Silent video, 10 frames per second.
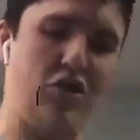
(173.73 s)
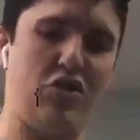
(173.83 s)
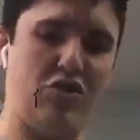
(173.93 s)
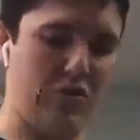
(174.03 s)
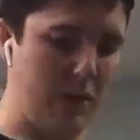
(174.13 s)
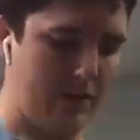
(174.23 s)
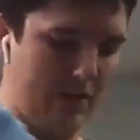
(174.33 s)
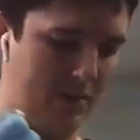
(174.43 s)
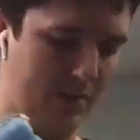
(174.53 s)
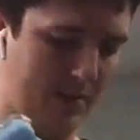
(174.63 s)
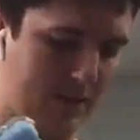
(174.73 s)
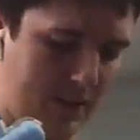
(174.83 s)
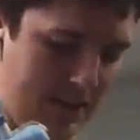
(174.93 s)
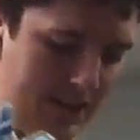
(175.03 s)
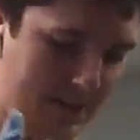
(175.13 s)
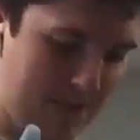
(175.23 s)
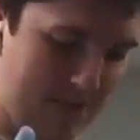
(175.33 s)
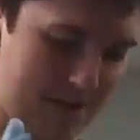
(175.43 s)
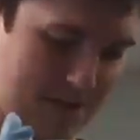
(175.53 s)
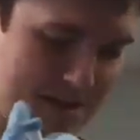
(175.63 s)
Just wait, no,
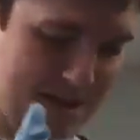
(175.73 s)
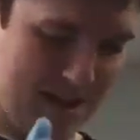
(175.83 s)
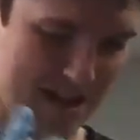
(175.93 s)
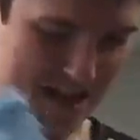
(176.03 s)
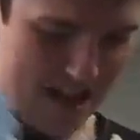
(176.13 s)
come on.